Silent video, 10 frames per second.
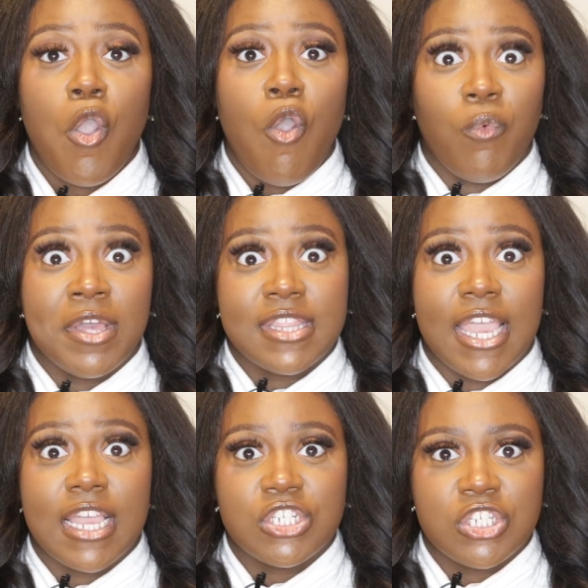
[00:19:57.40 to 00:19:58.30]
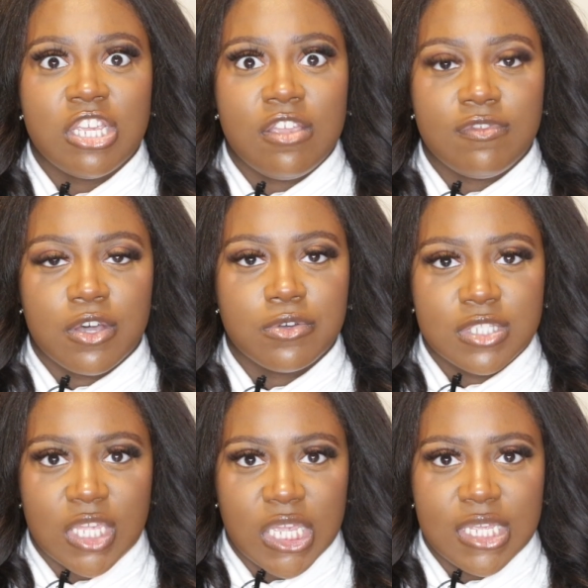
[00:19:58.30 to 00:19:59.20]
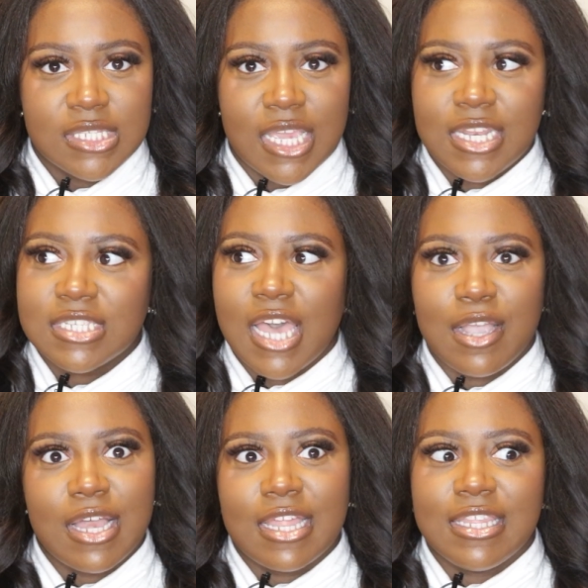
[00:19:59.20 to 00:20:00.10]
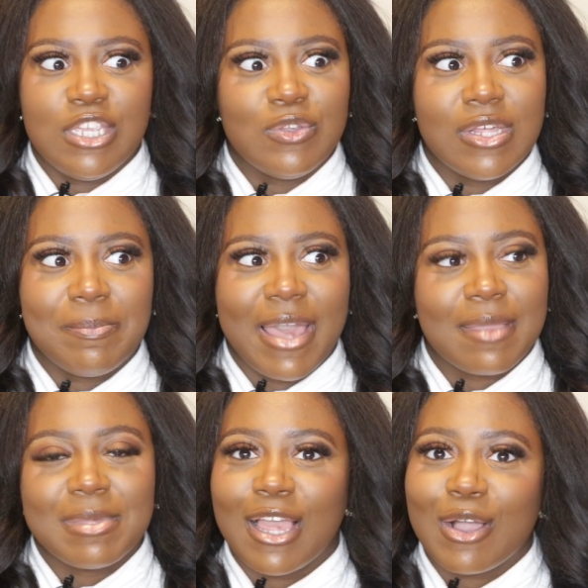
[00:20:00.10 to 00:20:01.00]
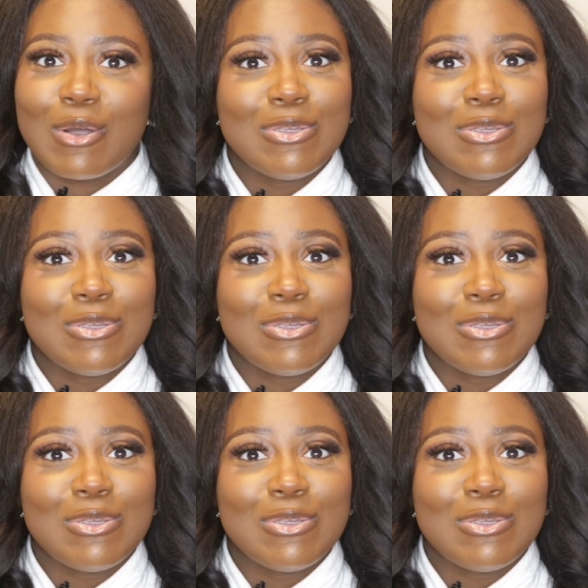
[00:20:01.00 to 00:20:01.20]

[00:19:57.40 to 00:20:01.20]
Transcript: when they achieve those things. And it's like, then you look back and be like, oh,